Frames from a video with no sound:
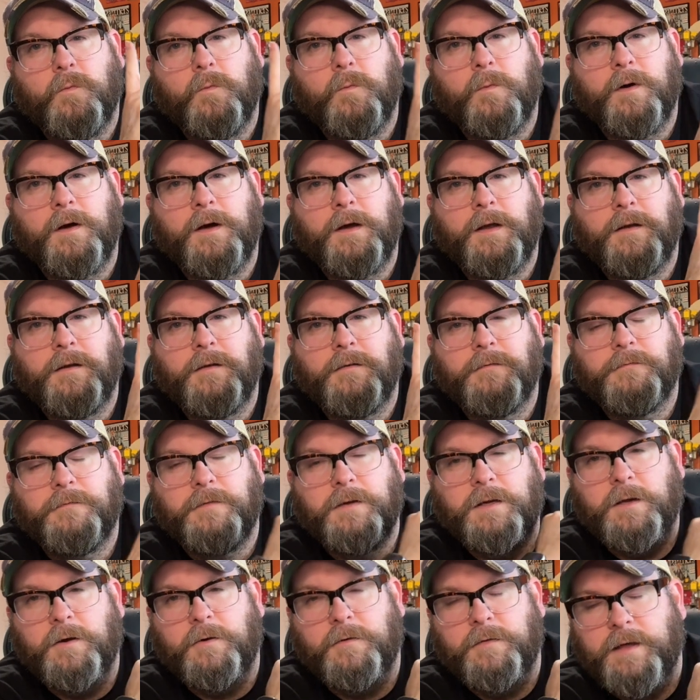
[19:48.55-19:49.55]
1
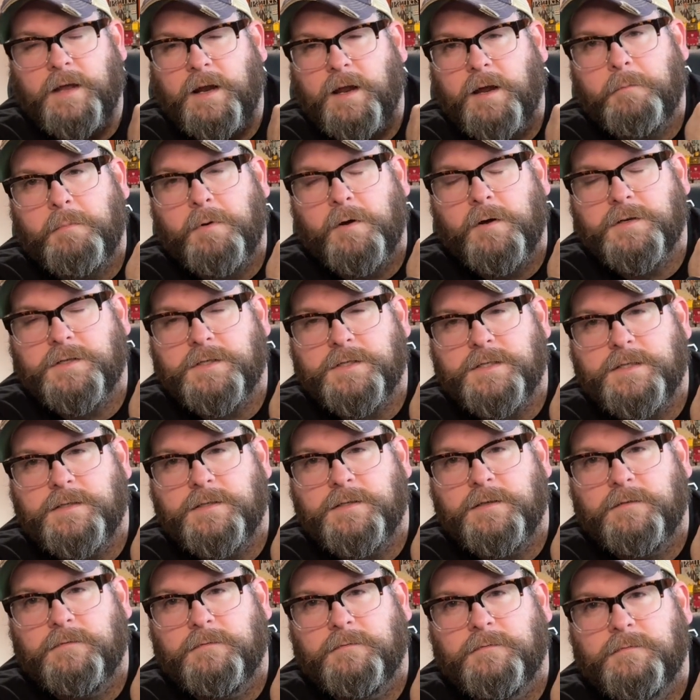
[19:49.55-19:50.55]
figure that I
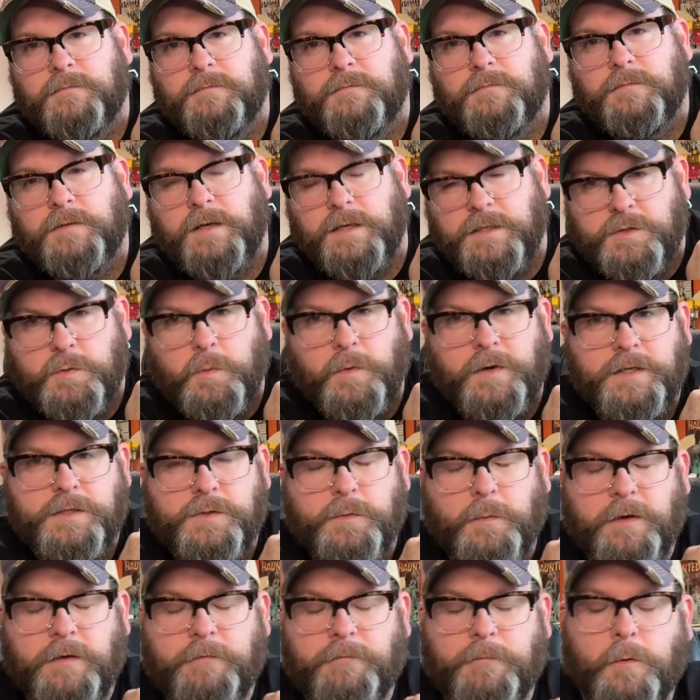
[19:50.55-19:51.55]
purchased in
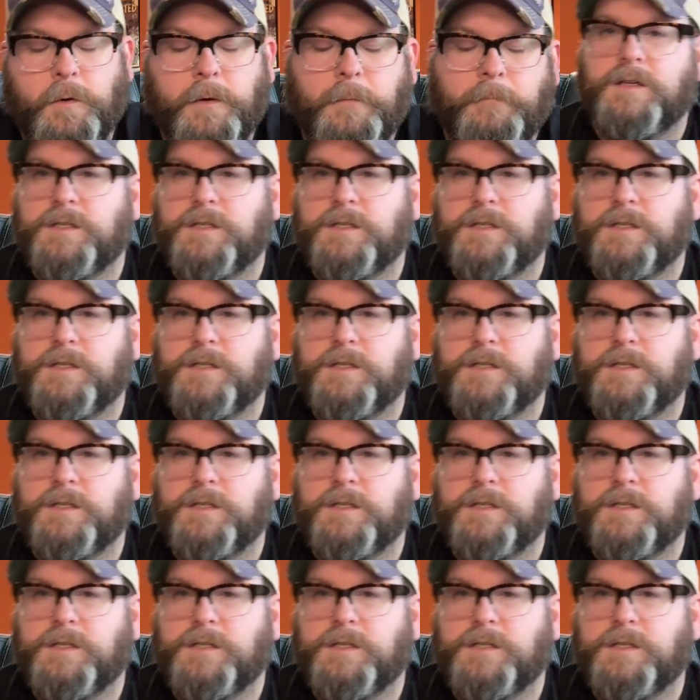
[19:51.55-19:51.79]
2024.